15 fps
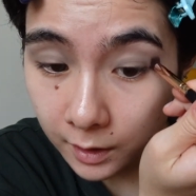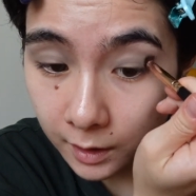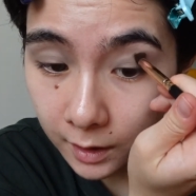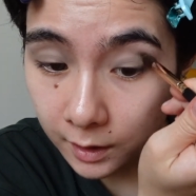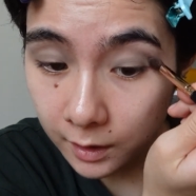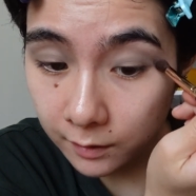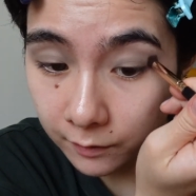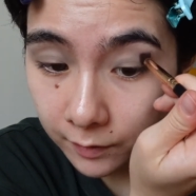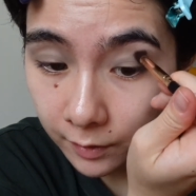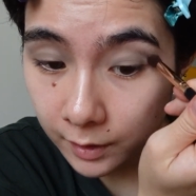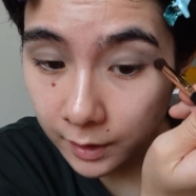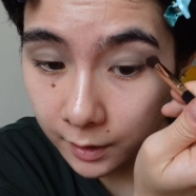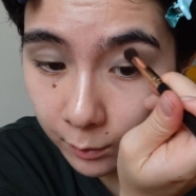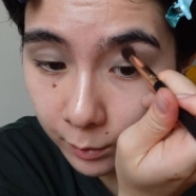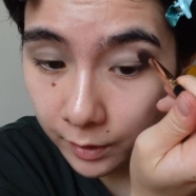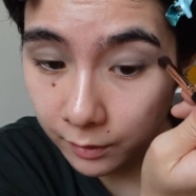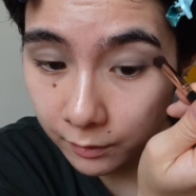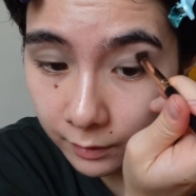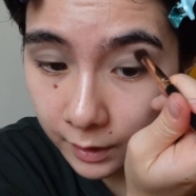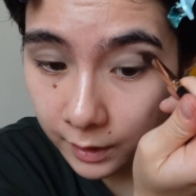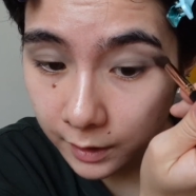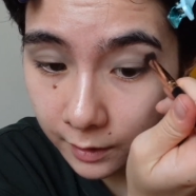And I feel like we
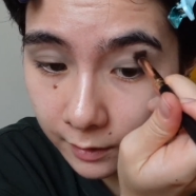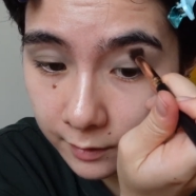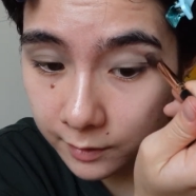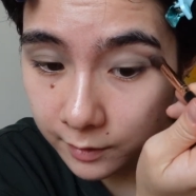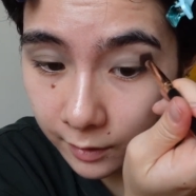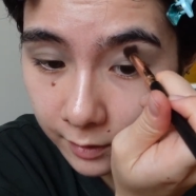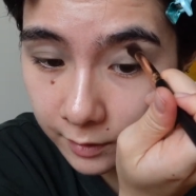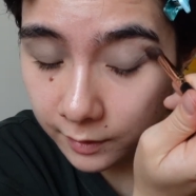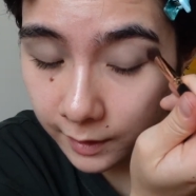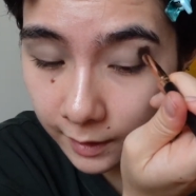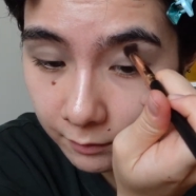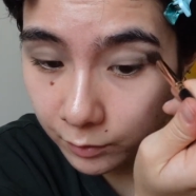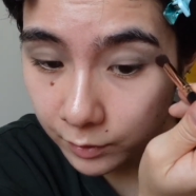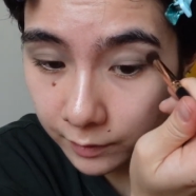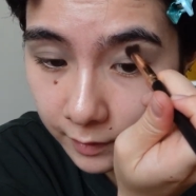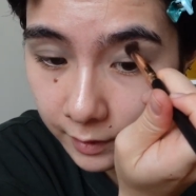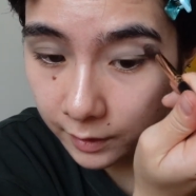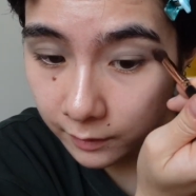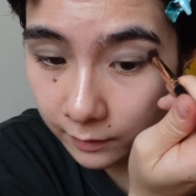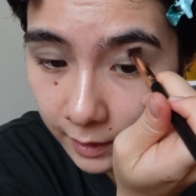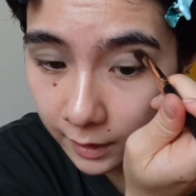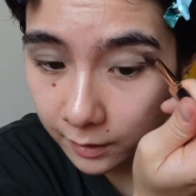already stocked
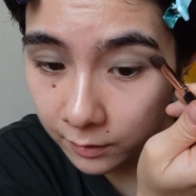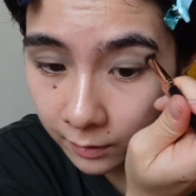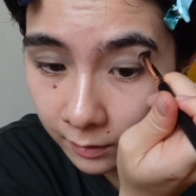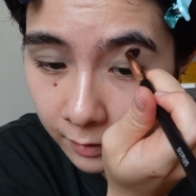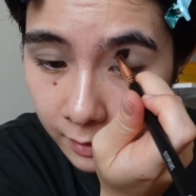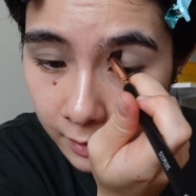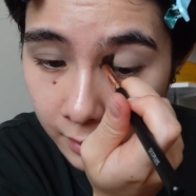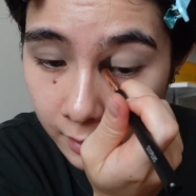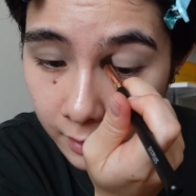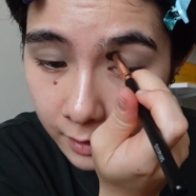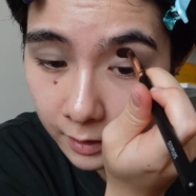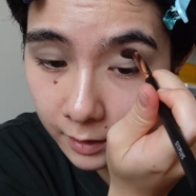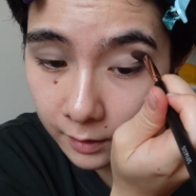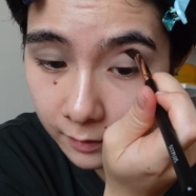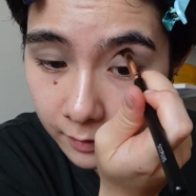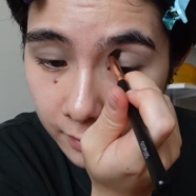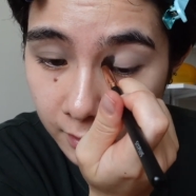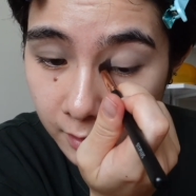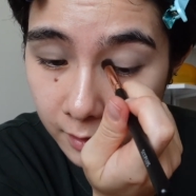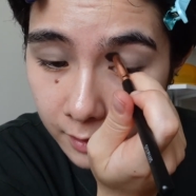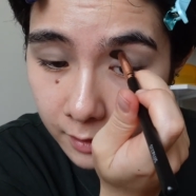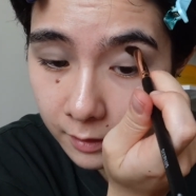everything there, and
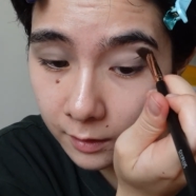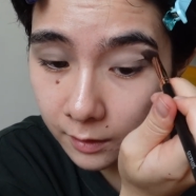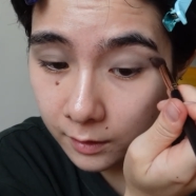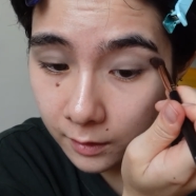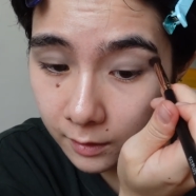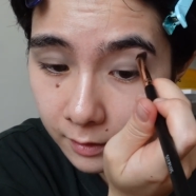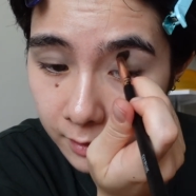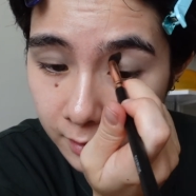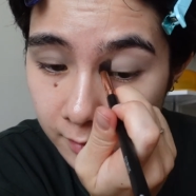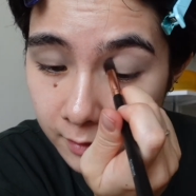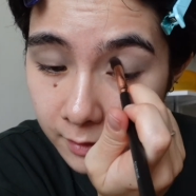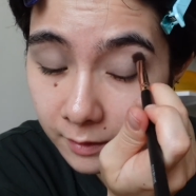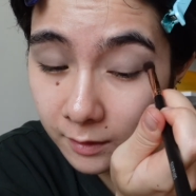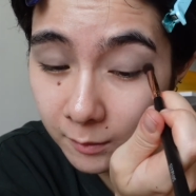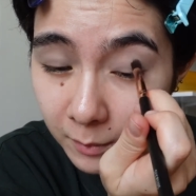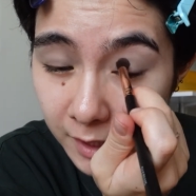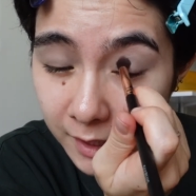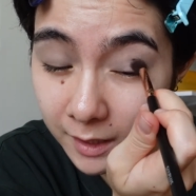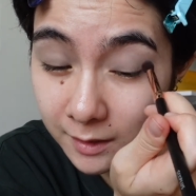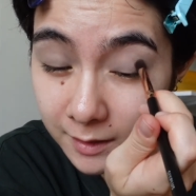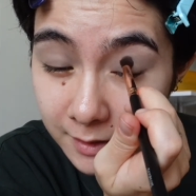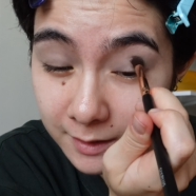then it's in the
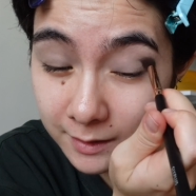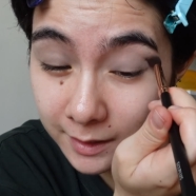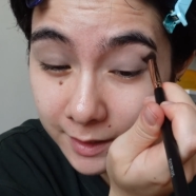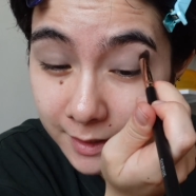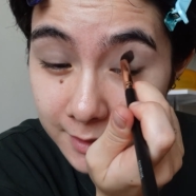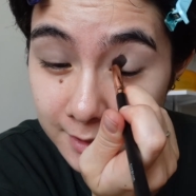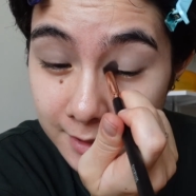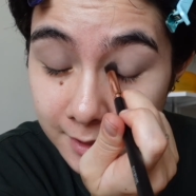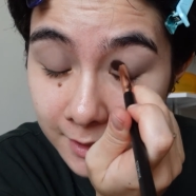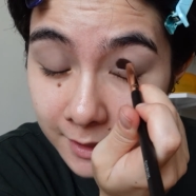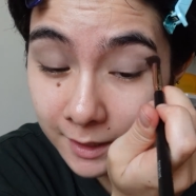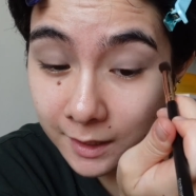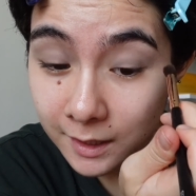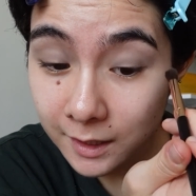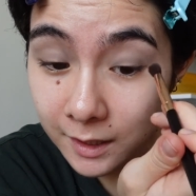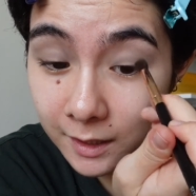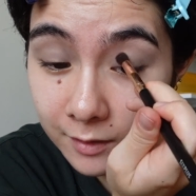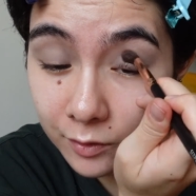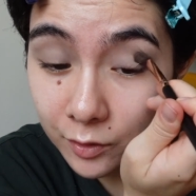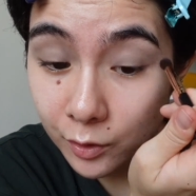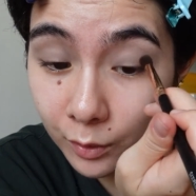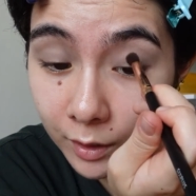-6,
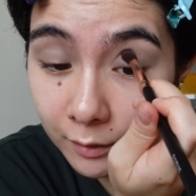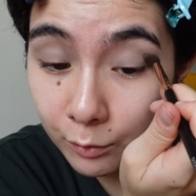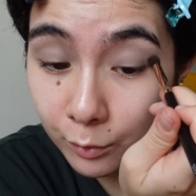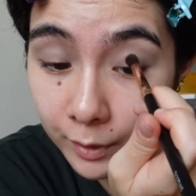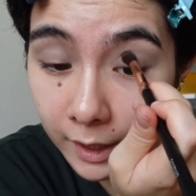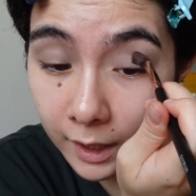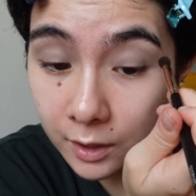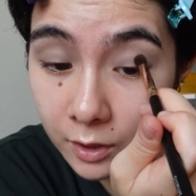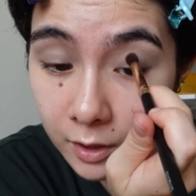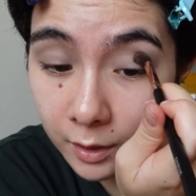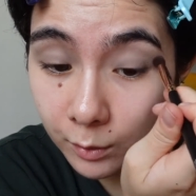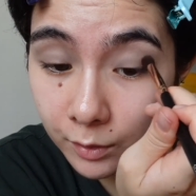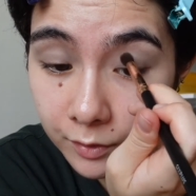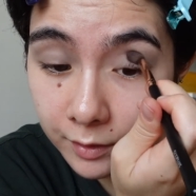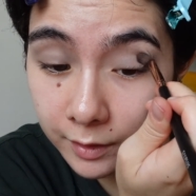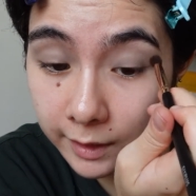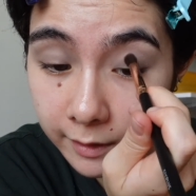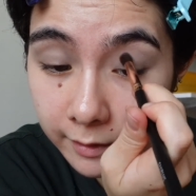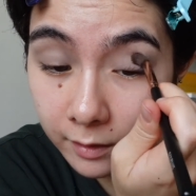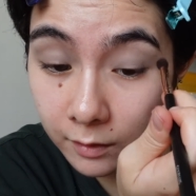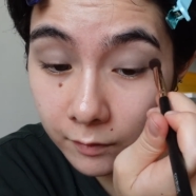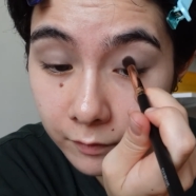and so if we actually want to
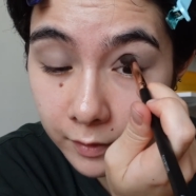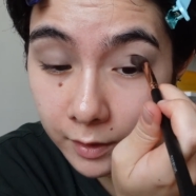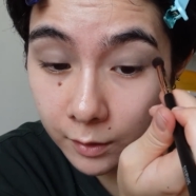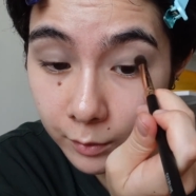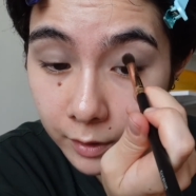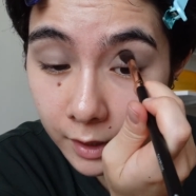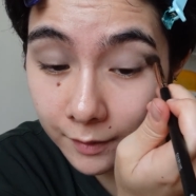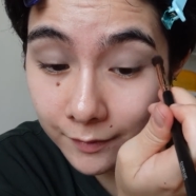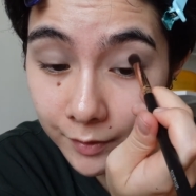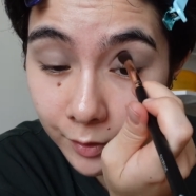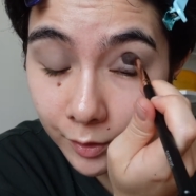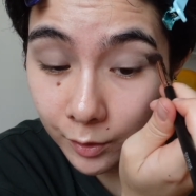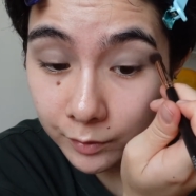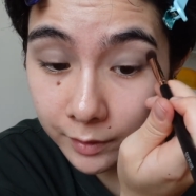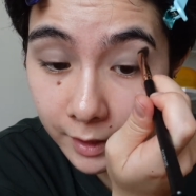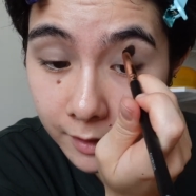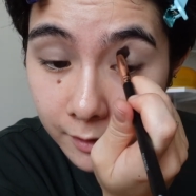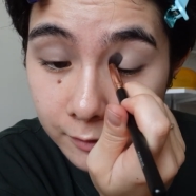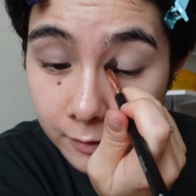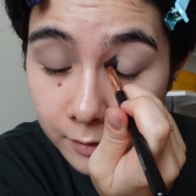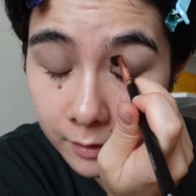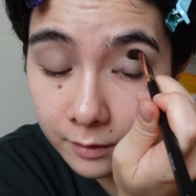get something, we have to go
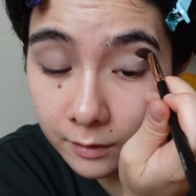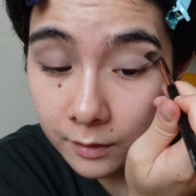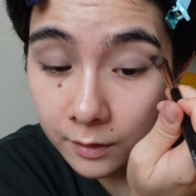down.